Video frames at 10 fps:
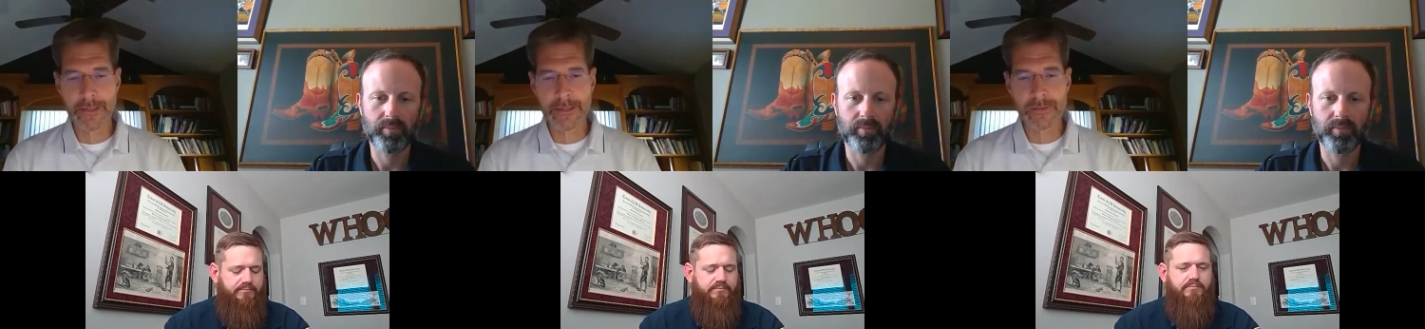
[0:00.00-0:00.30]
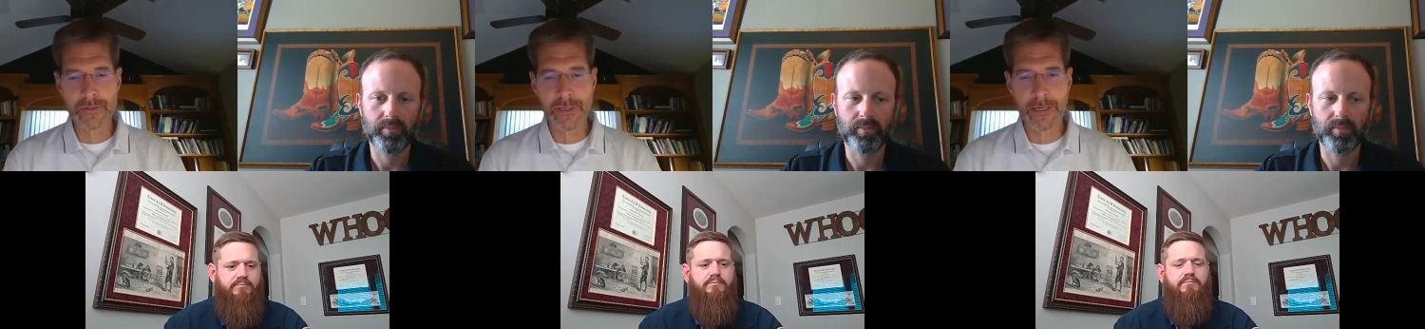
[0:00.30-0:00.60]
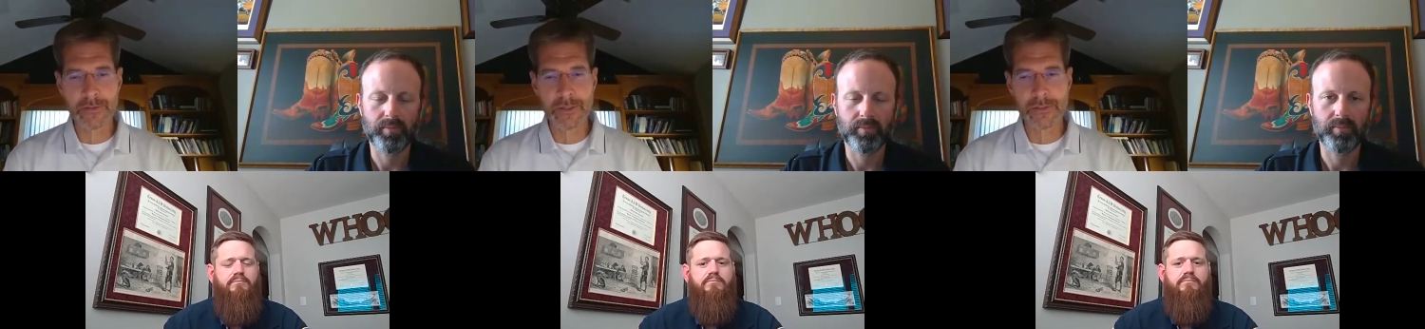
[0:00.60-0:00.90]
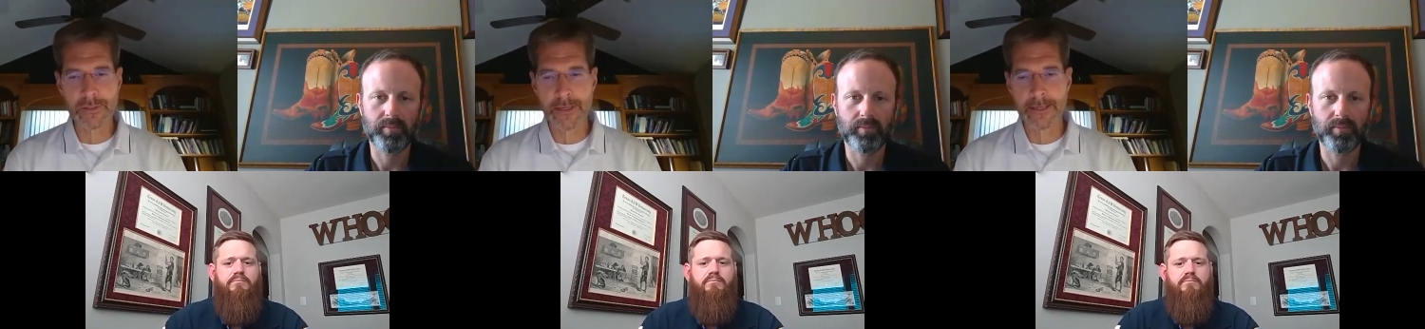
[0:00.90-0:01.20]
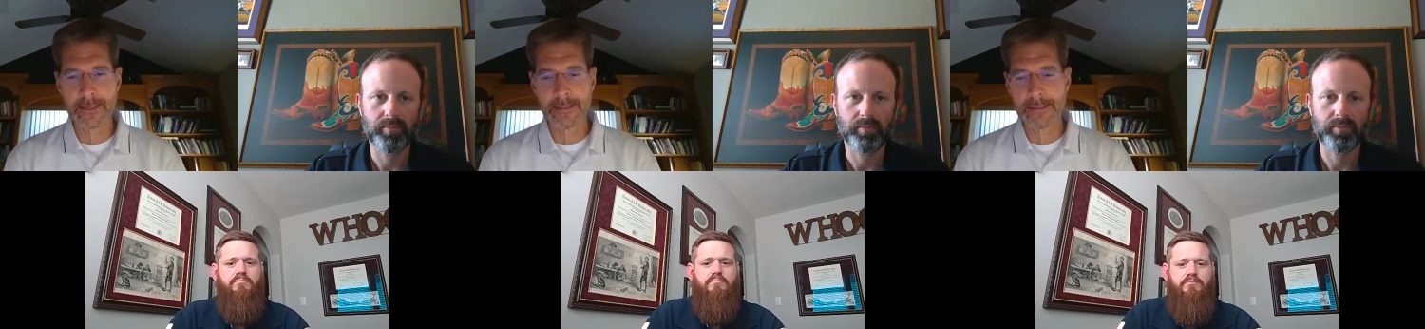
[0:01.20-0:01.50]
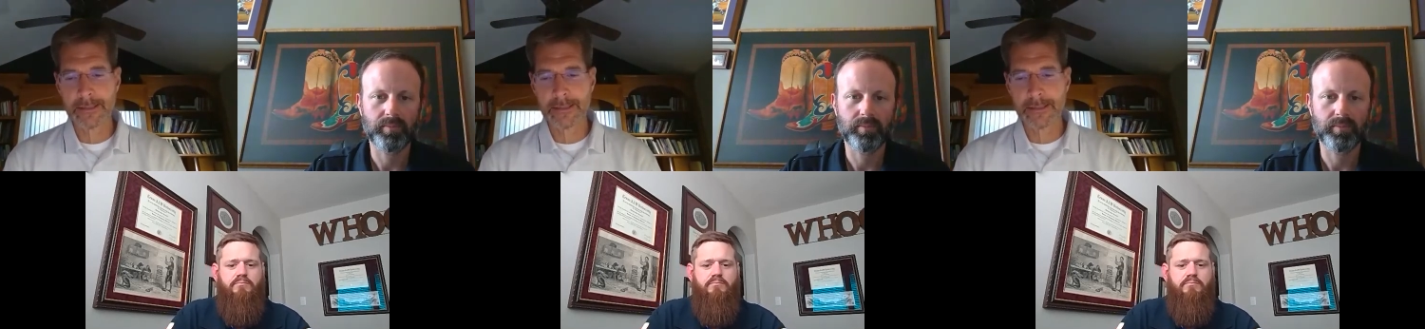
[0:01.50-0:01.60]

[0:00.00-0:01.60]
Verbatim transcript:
Speaker 1: it's not just a